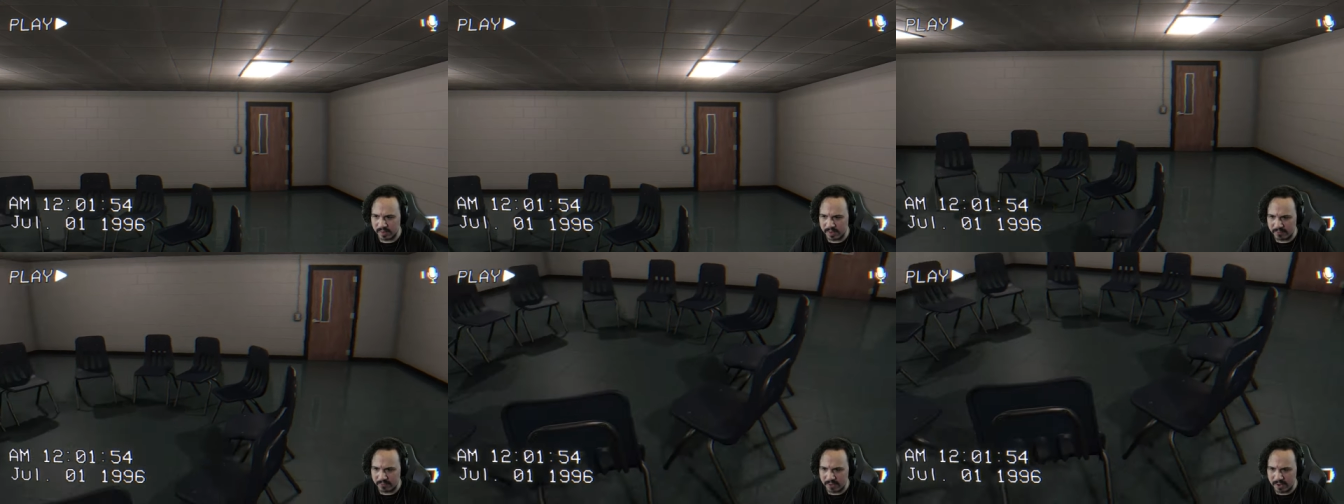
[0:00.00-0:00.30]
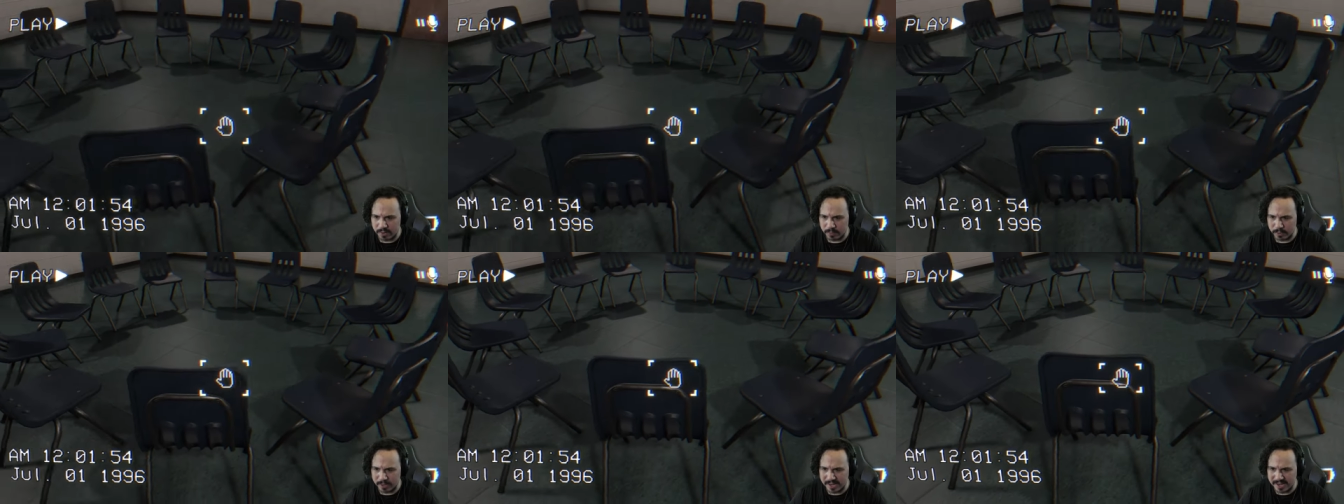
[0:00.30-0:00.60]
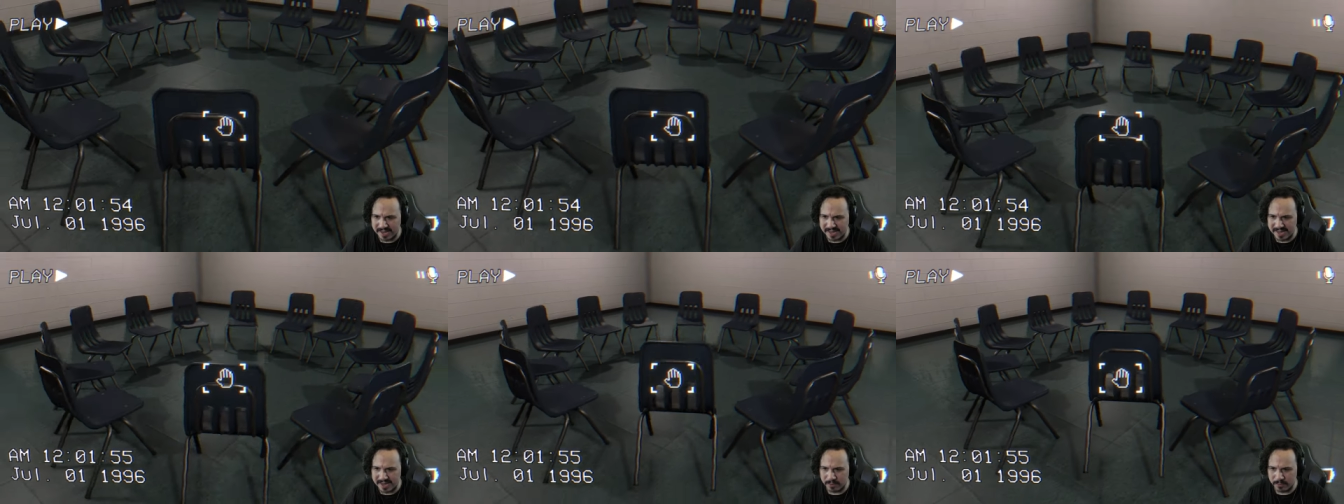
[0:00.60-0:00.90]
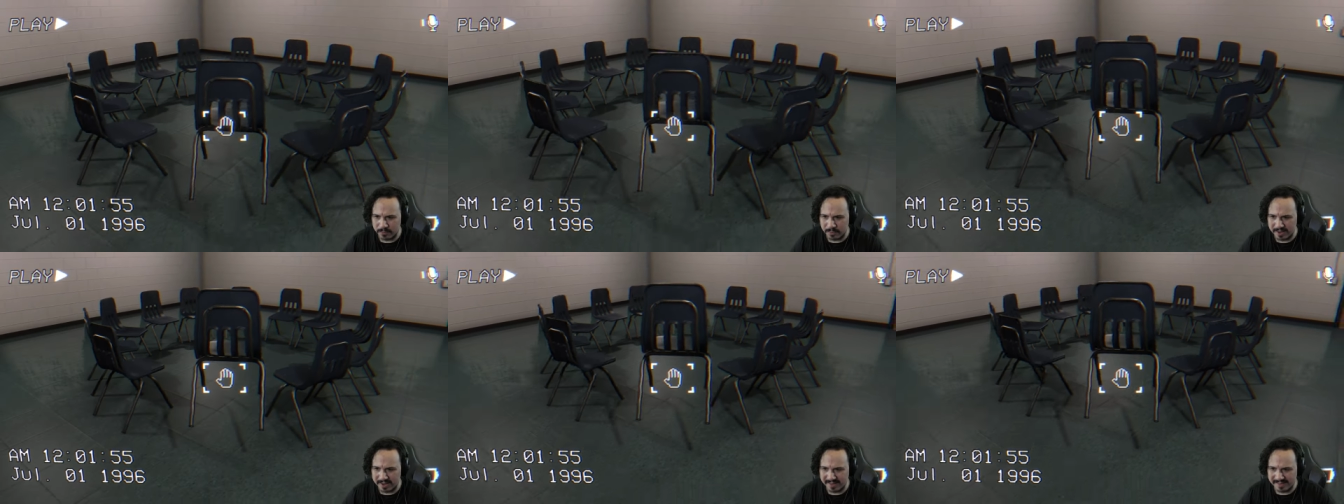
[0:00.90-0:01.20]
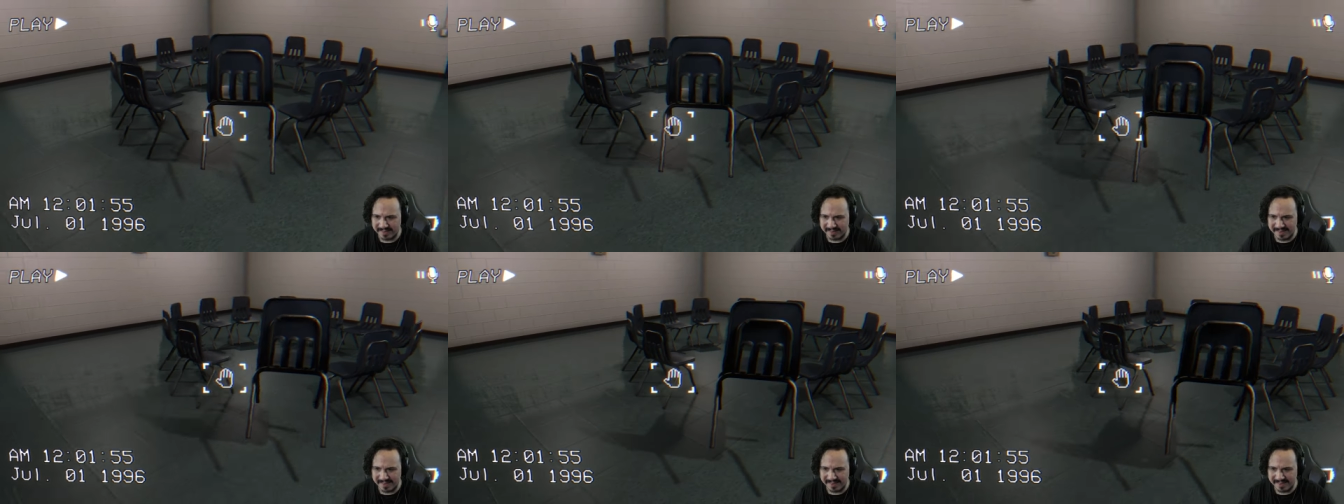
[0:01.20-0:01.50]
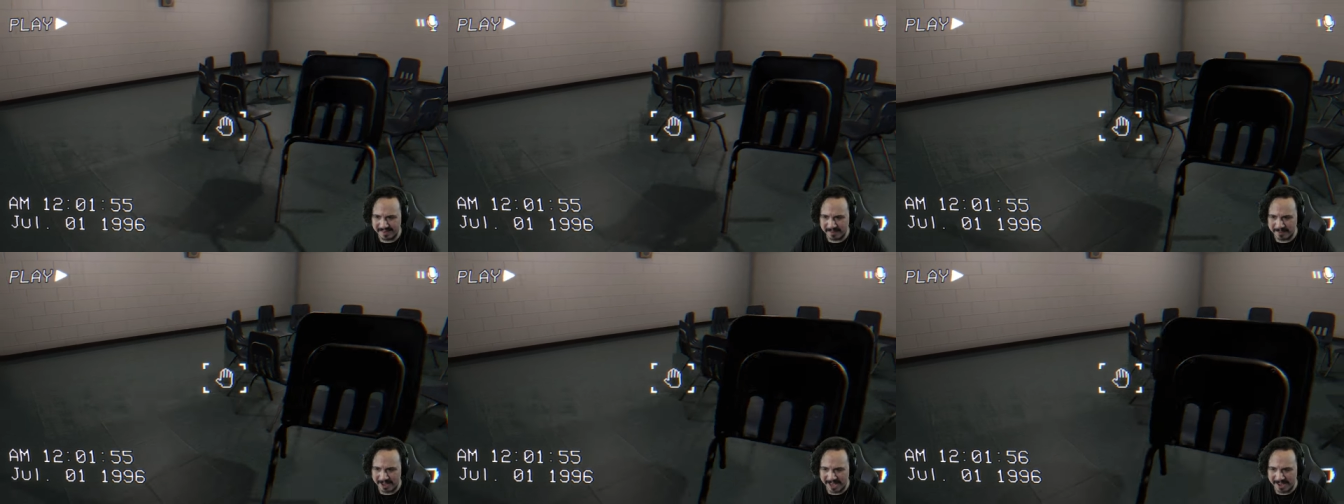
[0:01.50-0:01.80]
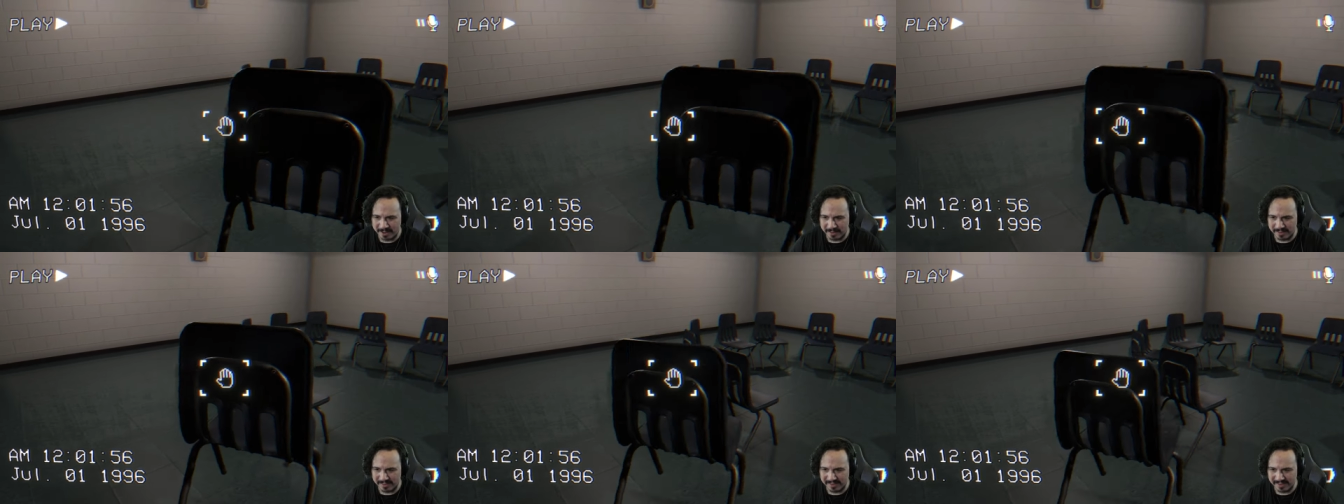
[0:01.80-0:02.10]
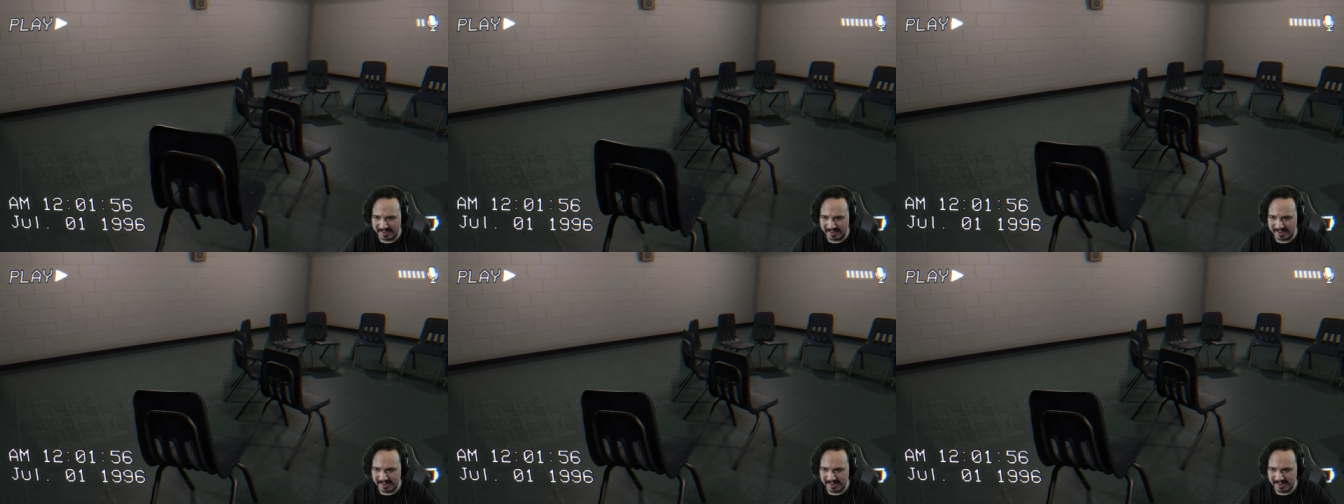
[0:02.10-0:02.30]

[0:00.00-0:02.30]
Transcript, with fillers: I find what I need. What is this about?